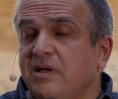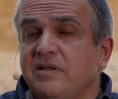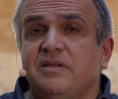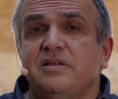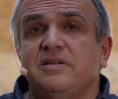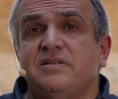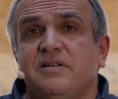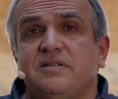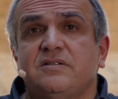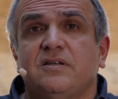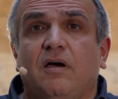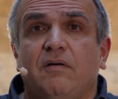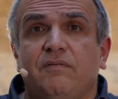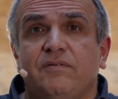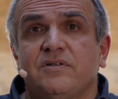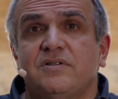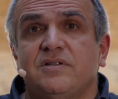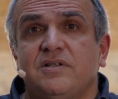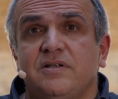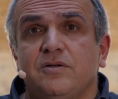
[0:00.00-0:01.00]
this is
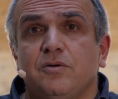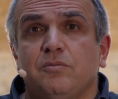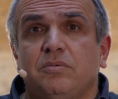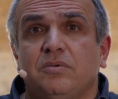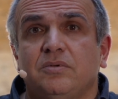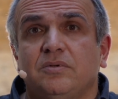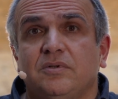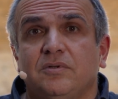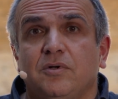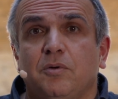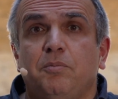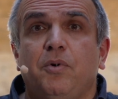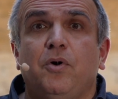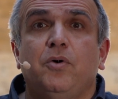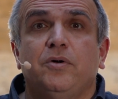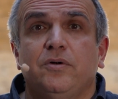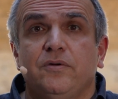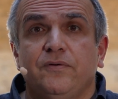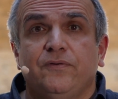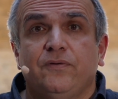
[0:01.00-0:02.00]
obviously a
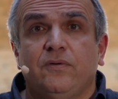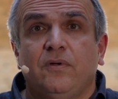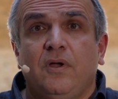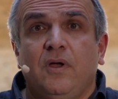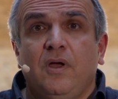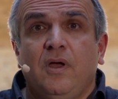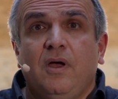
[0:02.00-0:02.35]
bonus.